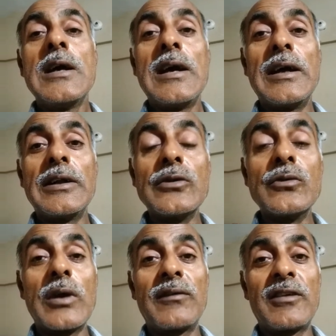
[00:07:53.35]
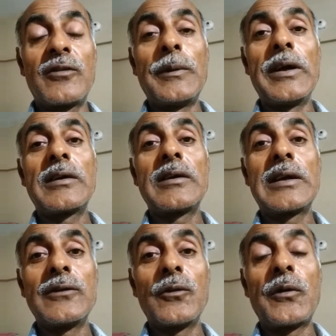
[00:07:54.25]
and you can suspect
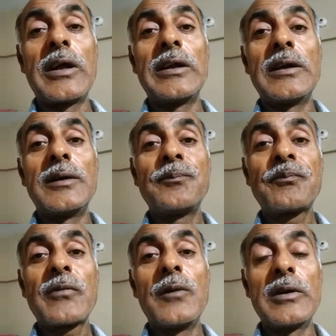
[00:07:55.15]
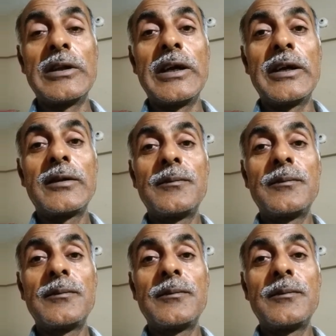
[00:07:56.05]
schizophrenia with that.